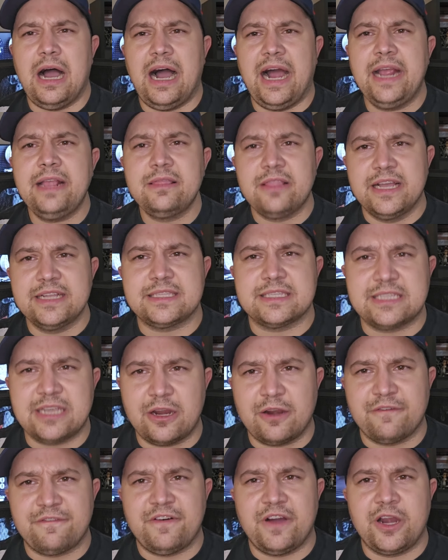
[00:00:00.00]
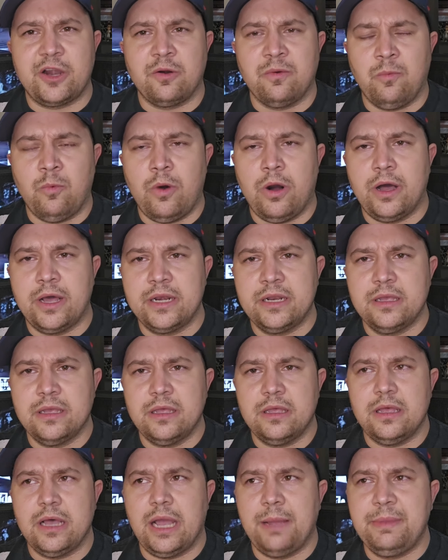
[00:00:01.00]
I liked Terrifier
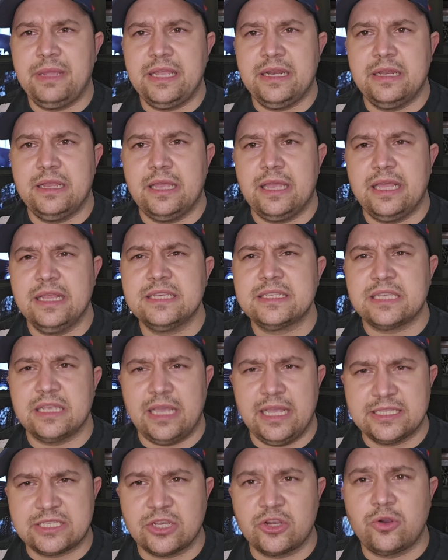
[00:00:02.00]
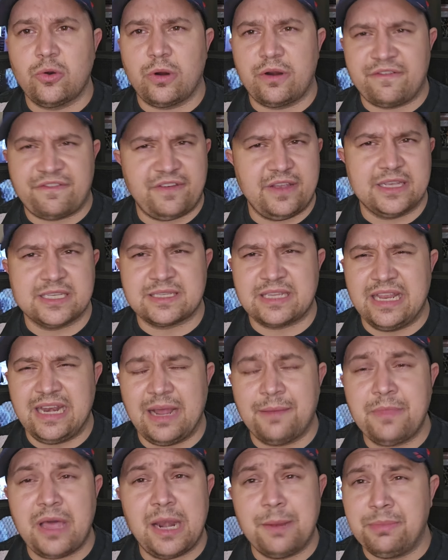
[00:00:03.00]
one. I mean, is it's a gore fest, and
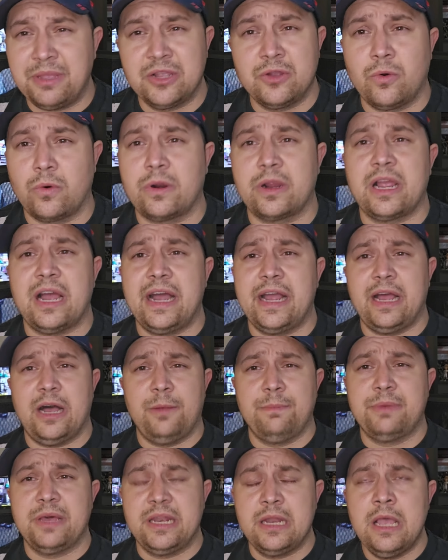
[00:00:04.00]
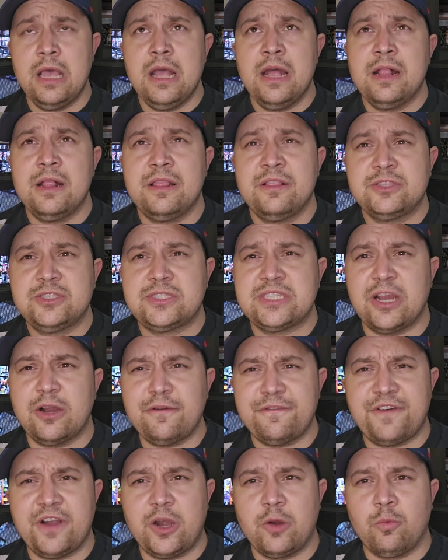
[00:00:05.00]
I'm not a big gore guy, I'll bet.
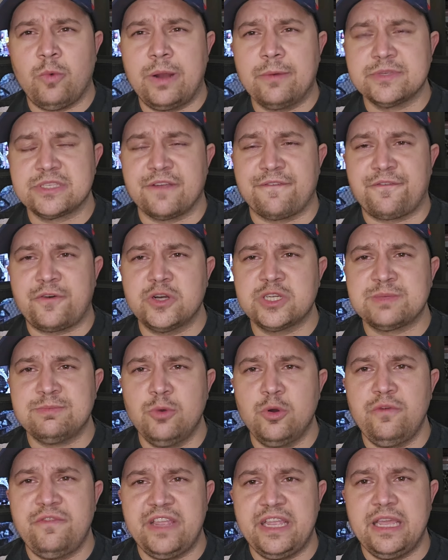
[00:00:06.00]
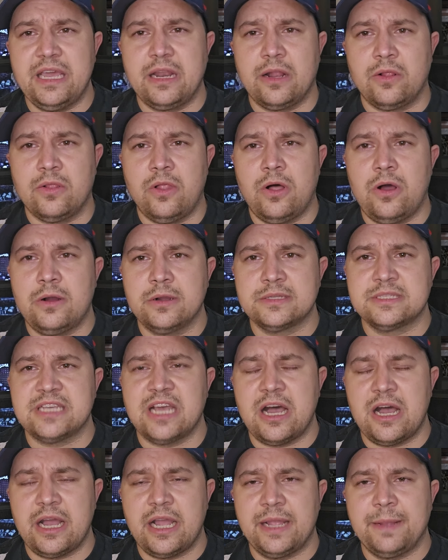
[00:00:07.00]
Terrifier one was the first movie in a long
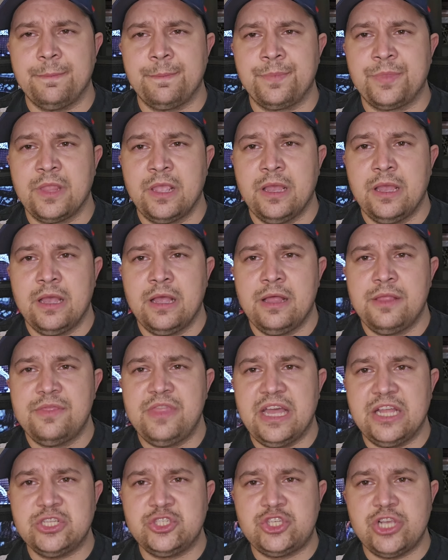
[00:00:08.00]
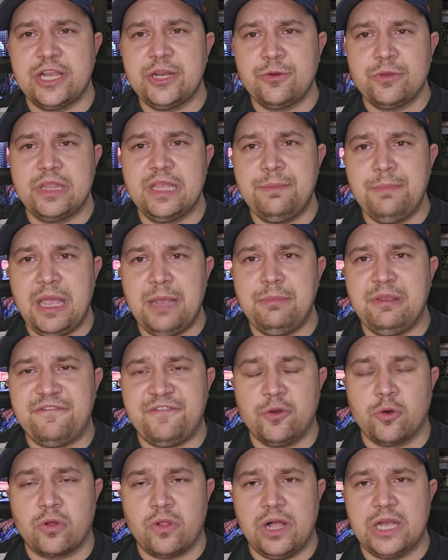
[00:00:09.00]
time that genuinely made me
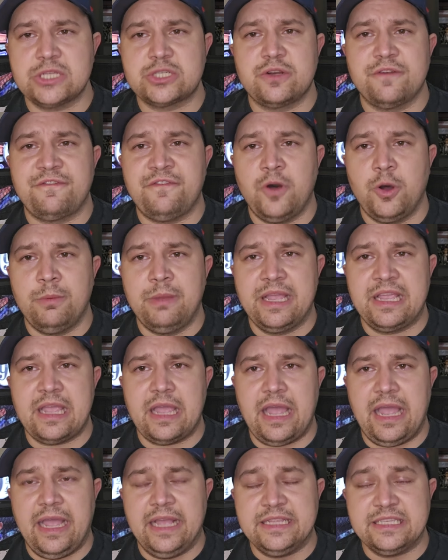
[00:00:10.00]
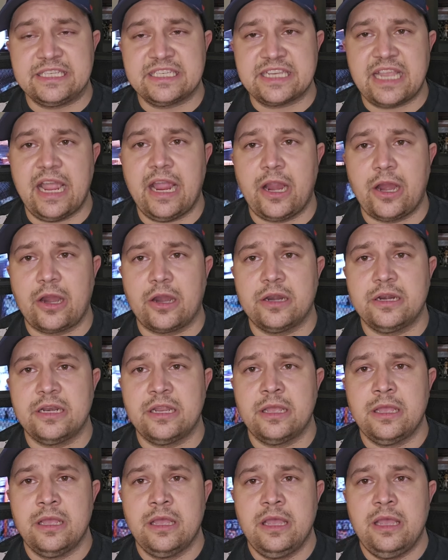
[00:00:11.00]
feel claustrophobic and
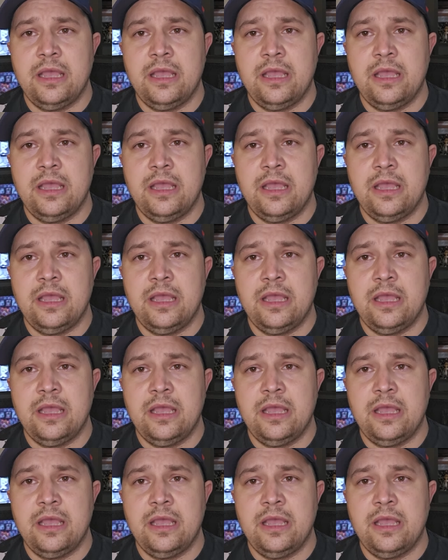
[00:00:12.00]
scared.